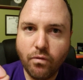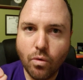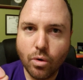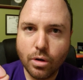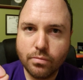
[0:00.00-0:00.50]

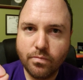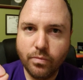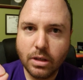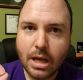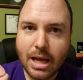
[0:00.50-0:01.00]

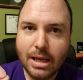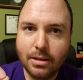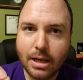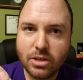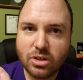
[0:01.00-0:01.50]

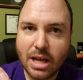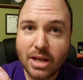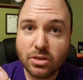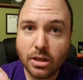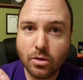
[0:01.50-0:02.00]
4K
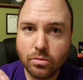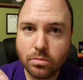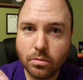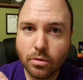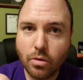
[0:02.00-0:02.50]
SDI signal,
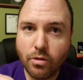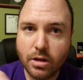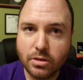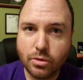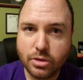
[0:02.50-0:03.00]

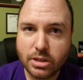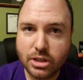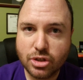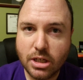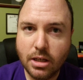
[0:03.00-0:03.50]
convert it into a
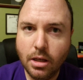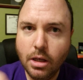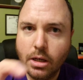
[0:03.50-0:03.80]
6G,